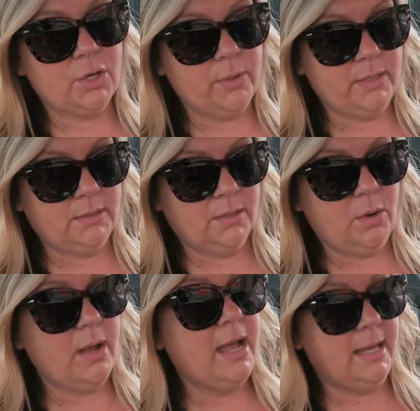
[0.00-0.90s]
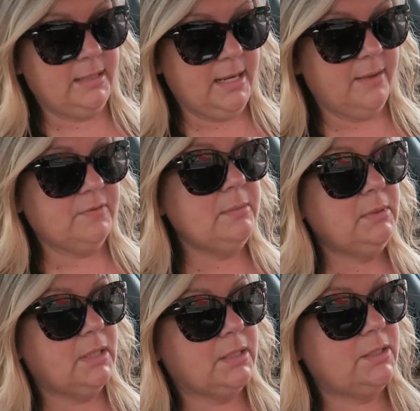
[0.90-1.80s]
are going to go ahead and have some
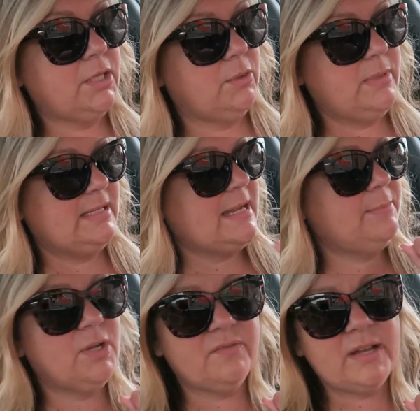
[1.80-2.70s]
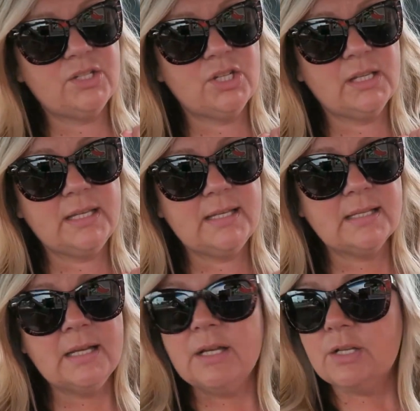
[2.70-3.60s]
lunch, and we stopped off at
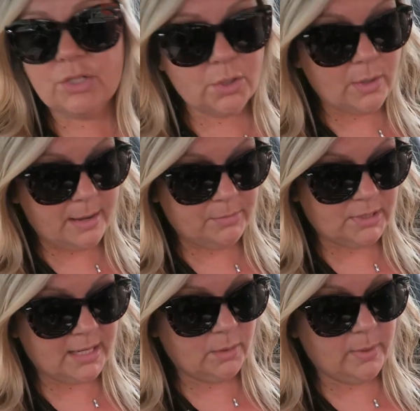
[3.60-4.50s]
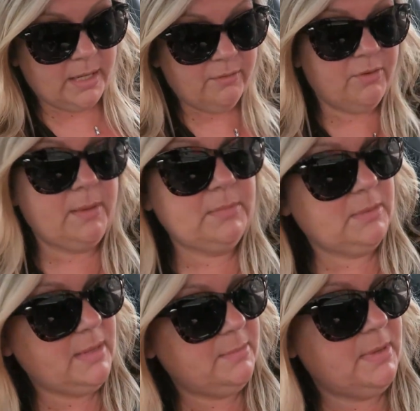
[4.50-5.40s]
Chili's, so I'm just kind of waiting for them
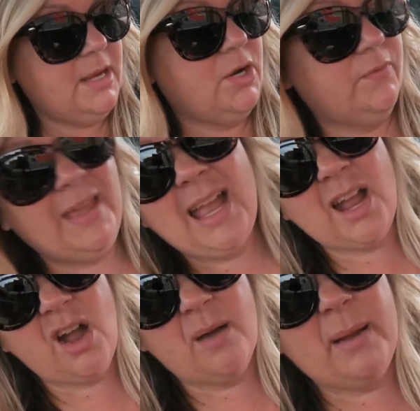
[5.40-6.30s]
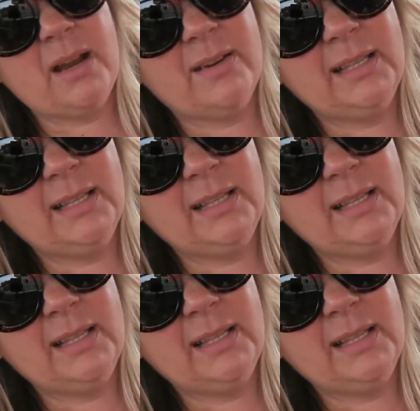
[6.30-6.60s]
to meet me here. They got caught by a